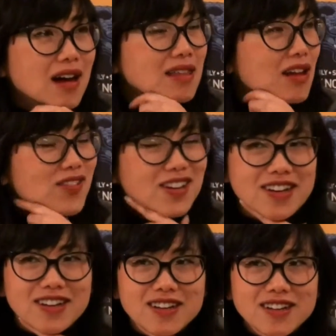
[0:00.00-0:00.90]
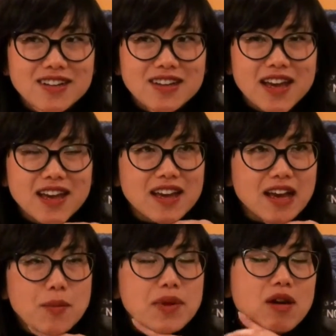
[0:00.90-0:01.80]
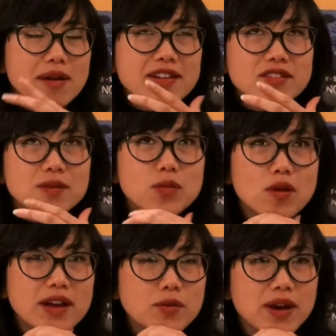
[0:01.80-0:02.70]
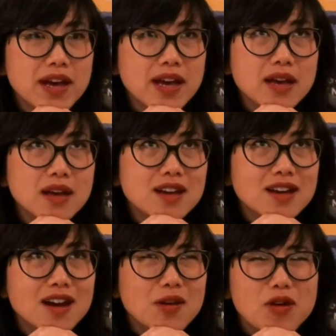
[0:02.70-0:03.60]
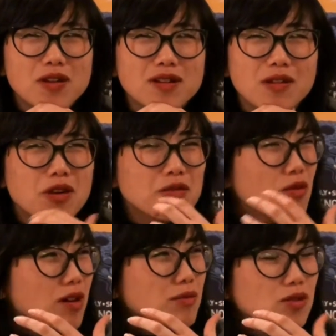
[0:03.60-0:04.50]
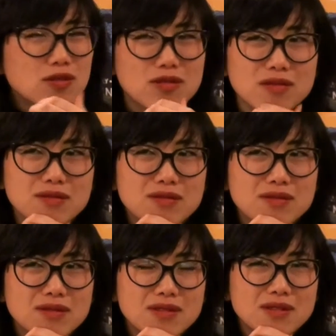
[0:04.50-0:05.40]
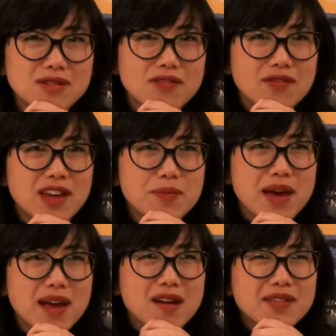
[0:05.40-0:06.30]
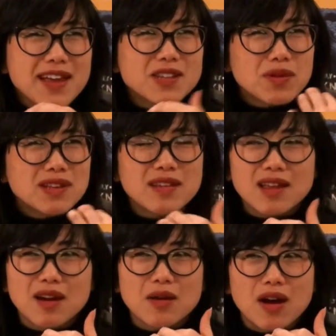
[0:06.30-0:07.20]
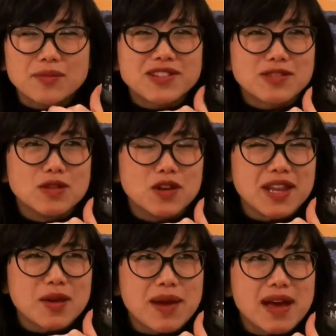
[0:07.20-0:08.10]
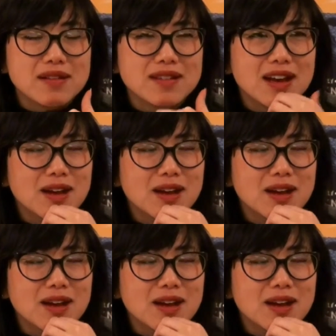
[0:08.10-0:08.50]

I love it. Yeah. I mean, I'll get to a point where I won't want more feedback. I think it's probably something I'm still learning about,